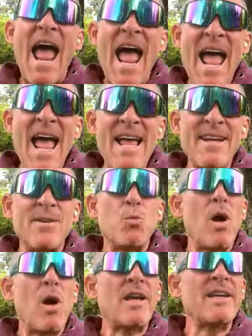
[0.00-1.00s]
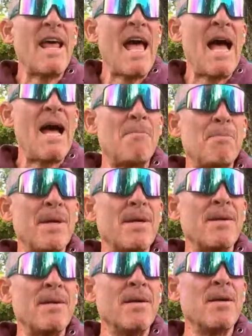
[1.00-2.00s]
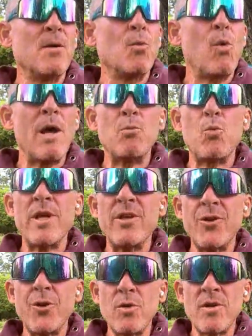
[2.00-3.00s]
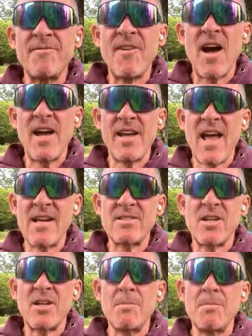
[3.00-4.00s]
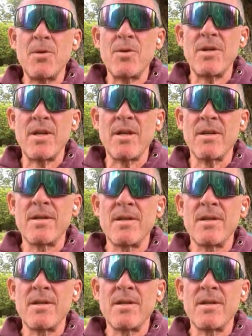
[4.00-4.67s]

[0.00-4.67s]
and what can happen when we unify as a community.